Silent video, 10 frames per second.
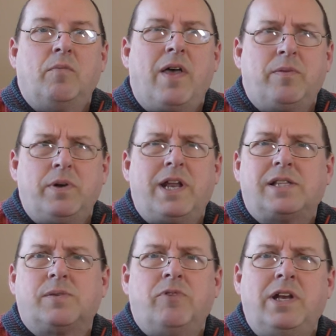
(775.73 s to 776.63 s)
where we'd
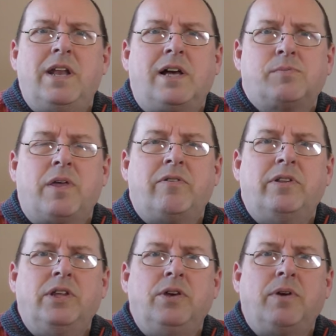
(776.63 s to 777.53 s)
had some really nice weather
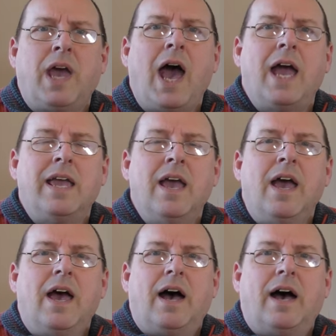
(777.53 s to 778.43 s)
in the UK,
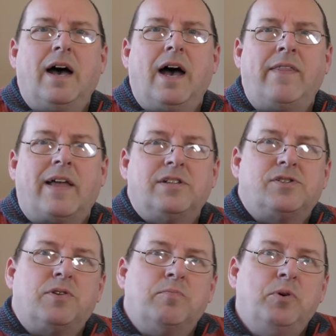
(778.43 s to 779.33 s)
and that had
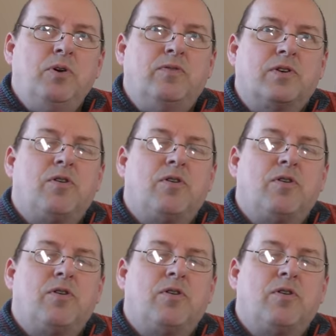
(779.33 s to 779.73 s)
sort of moved